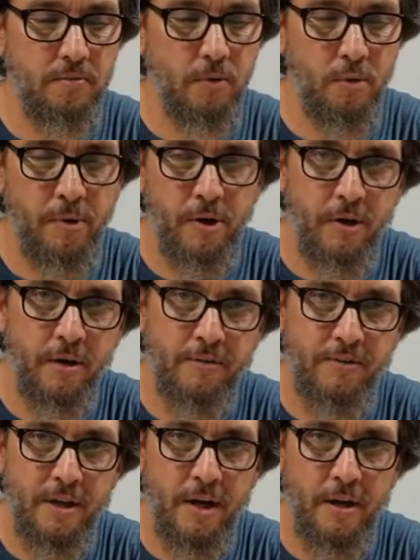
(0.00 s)
a period of
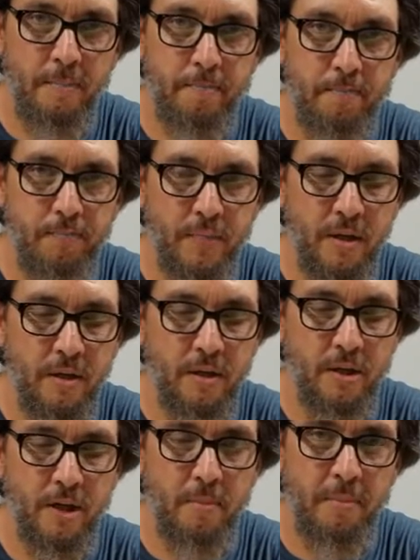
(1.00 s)
time, and then you
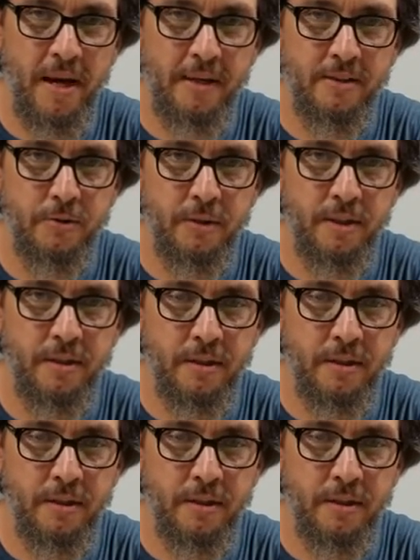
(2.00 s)
come back to it,